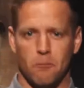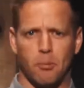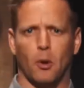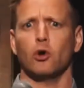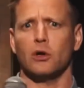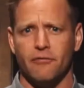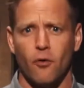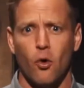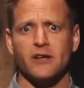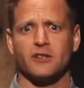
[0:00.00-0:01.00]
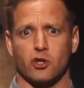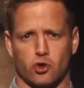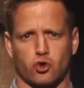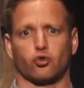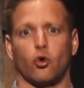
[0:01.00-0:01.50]
a burly voice, a
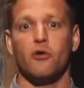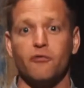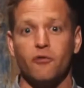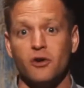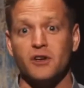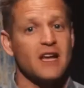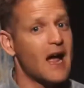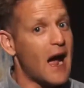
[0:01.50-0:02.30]
strong voice.